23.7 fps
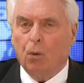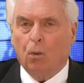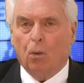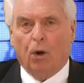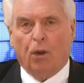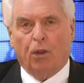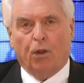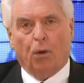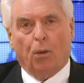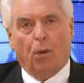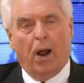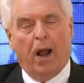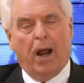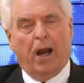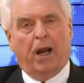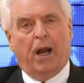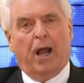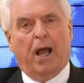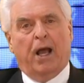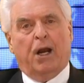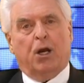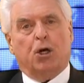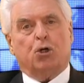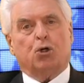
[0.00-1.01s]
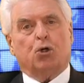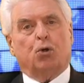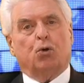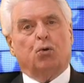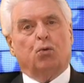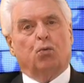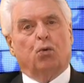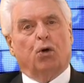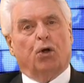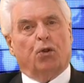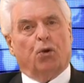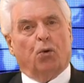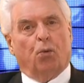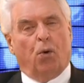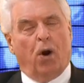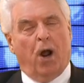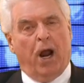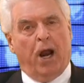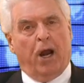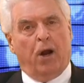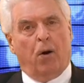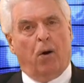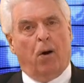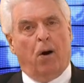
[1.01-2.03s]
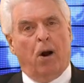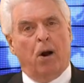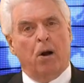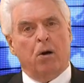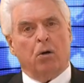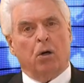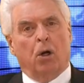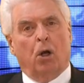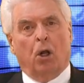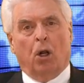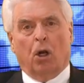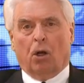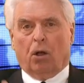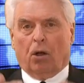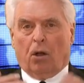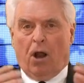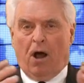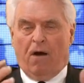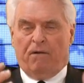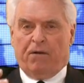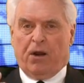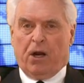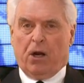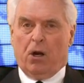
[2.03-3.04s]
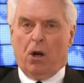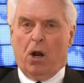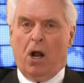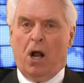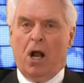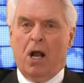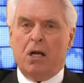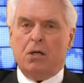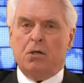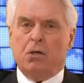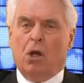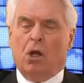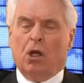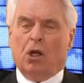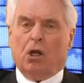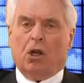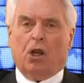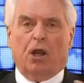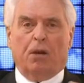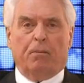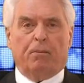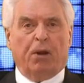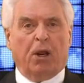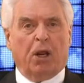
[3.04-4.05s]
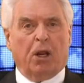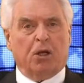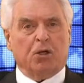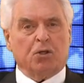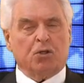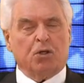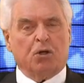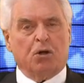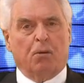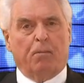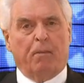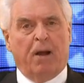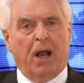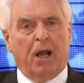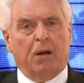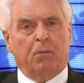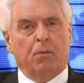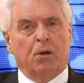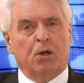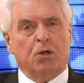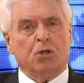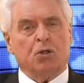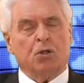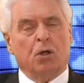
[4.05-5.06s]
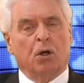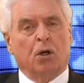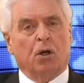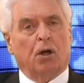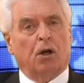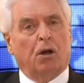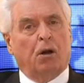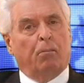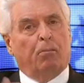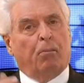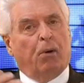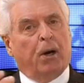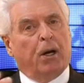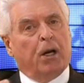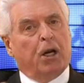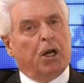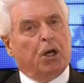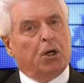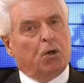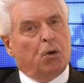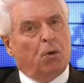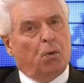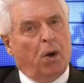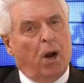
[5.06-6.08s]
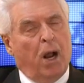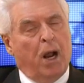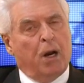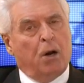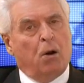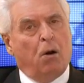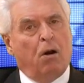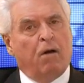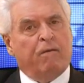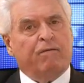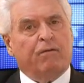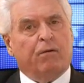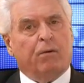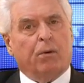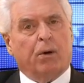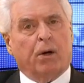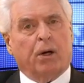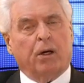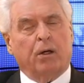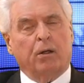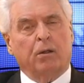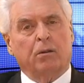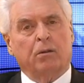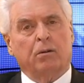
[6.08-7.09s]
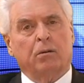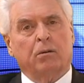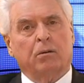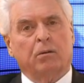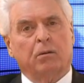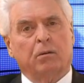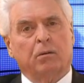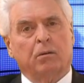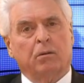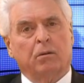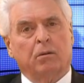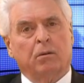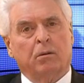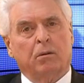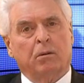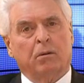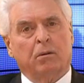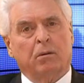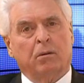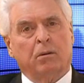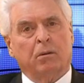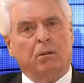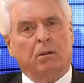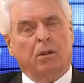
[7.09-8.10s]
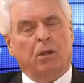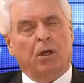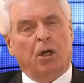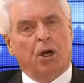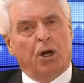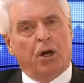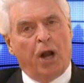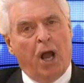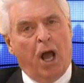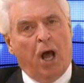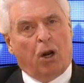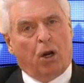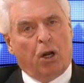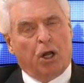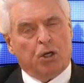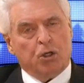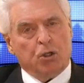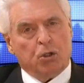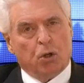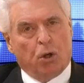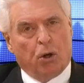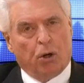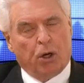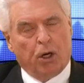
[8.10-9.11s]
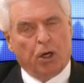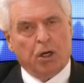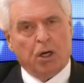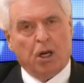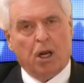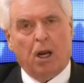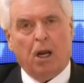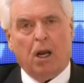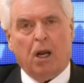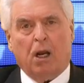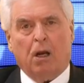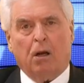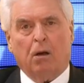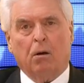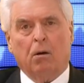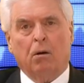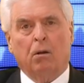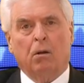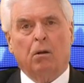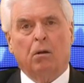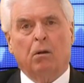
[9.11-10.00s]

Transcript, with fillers: With the right attitude, with the right heart, loving God, keeping His commandments, and bringing the right offering. Now let's look at Cain.